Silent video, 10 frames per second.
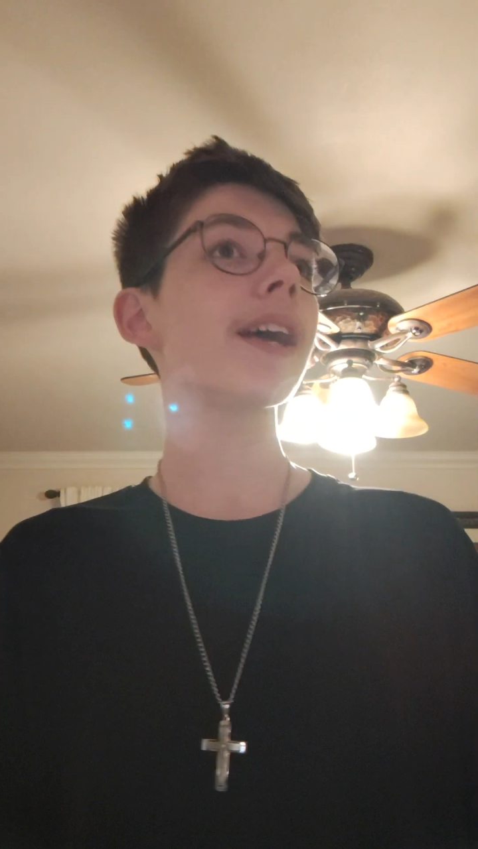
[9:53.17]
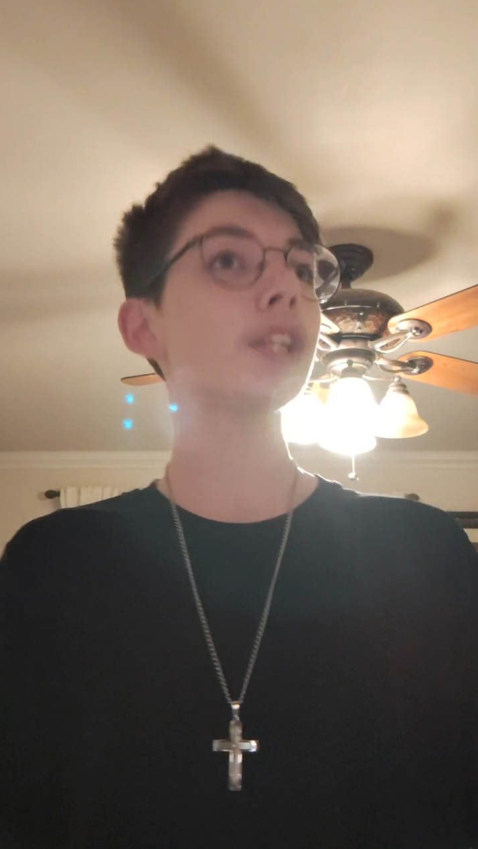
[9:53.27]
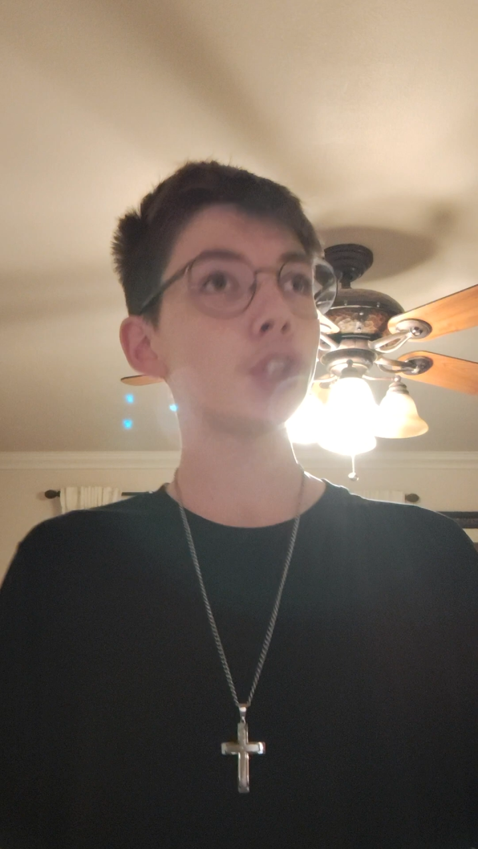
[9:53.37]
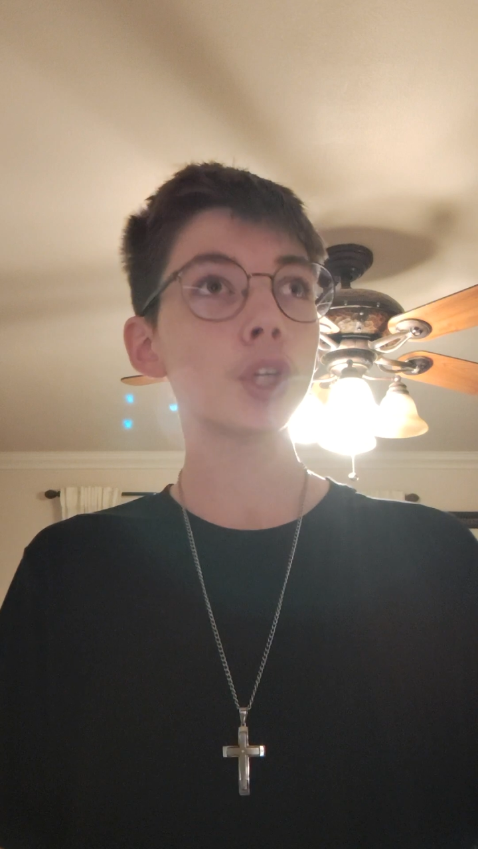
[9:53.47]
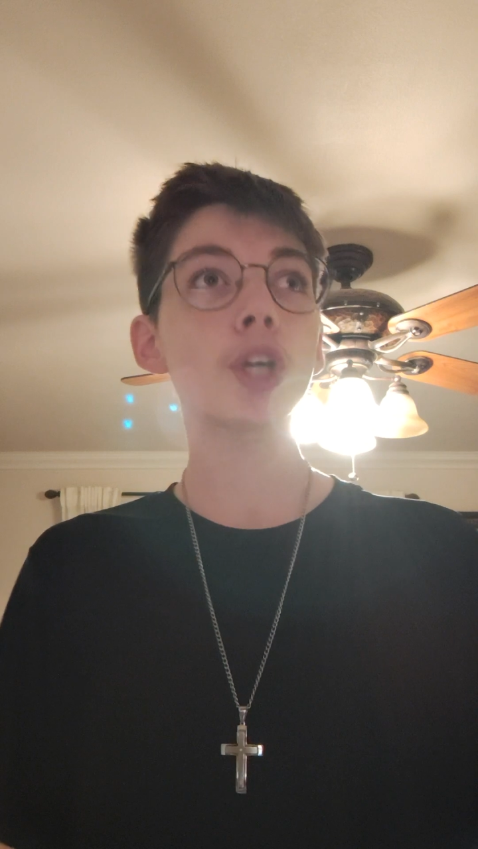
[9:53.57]

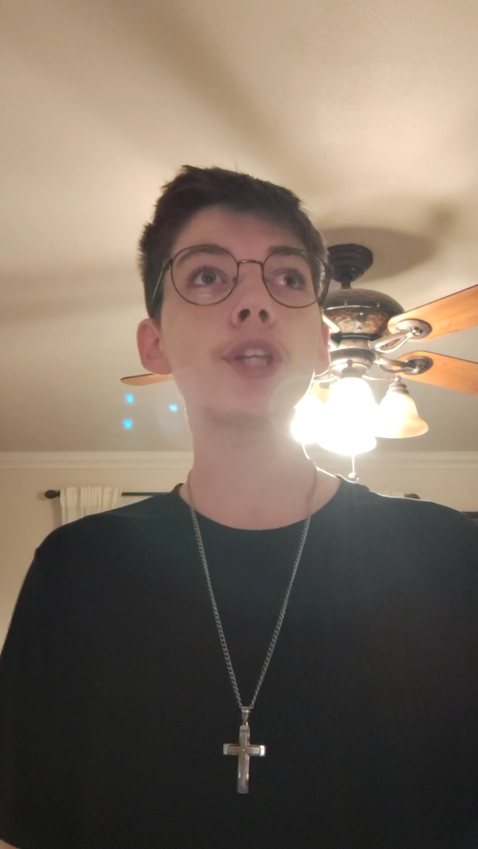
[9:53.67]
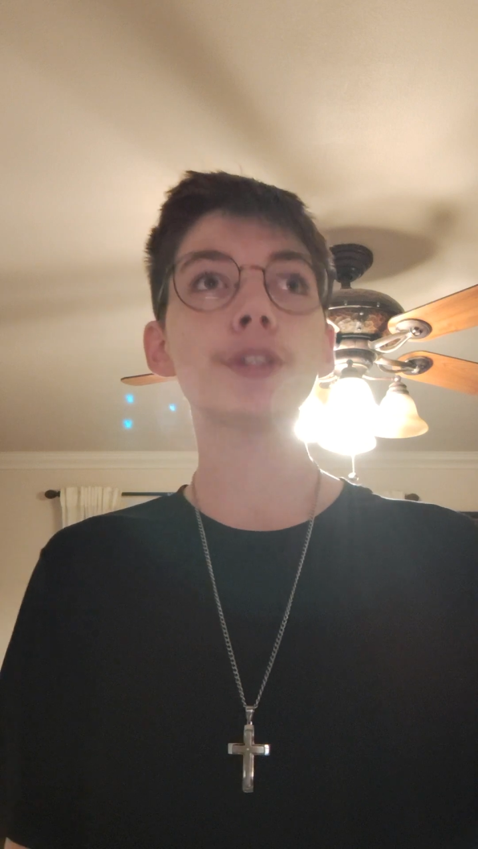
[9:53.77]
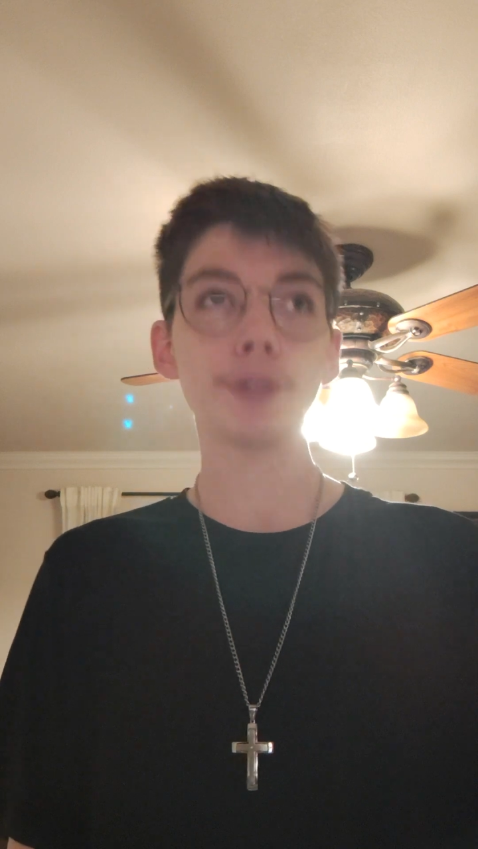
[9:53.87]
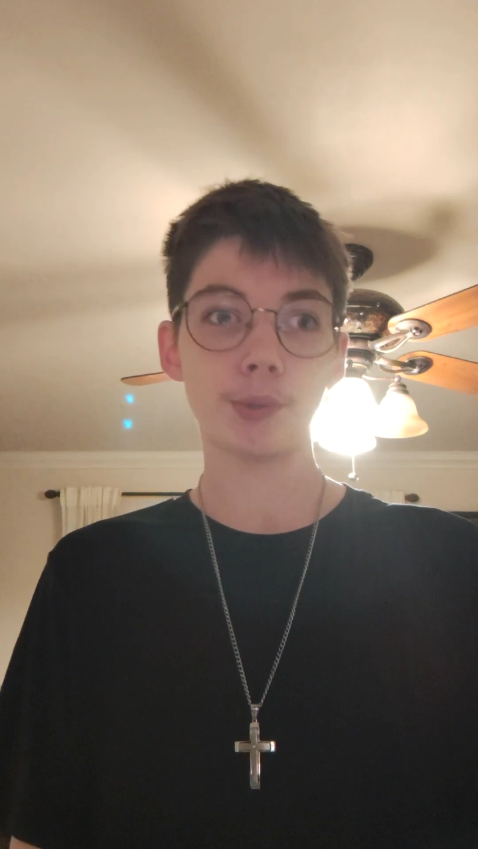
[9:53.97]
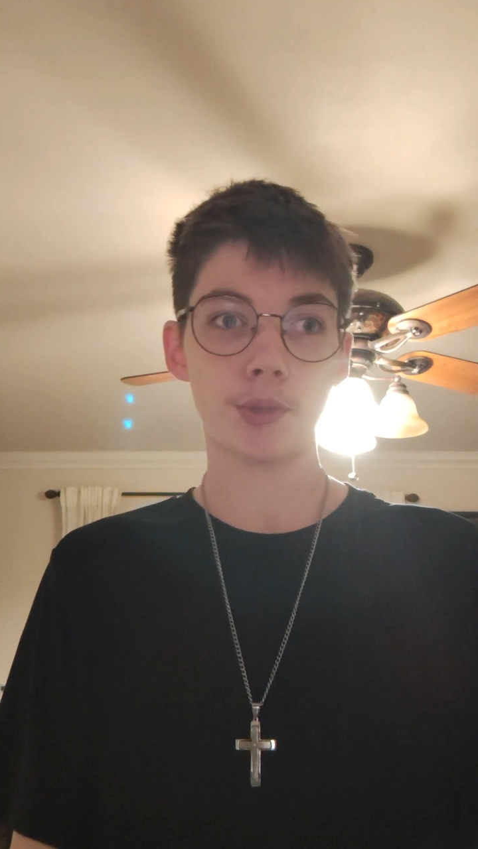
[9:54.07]
and you're going
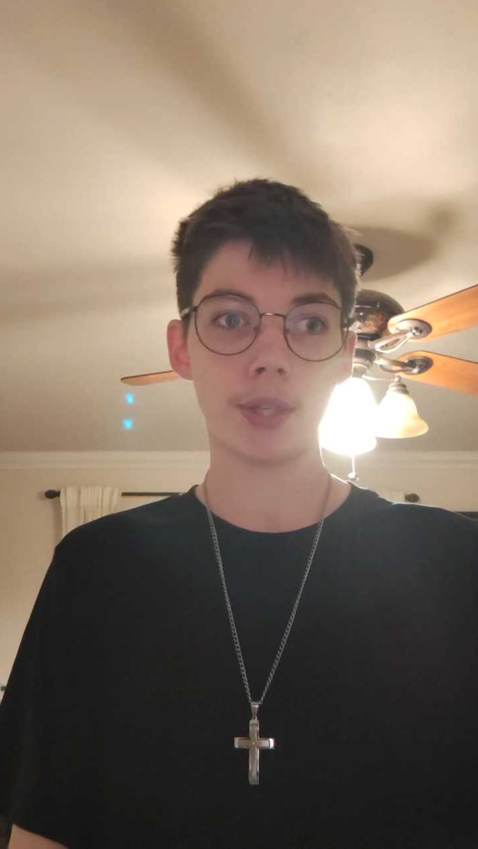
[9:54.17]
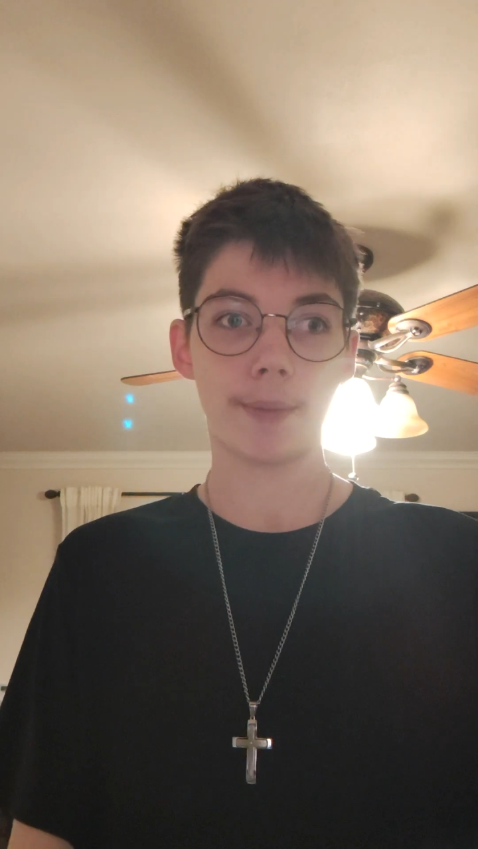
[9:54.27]
to lose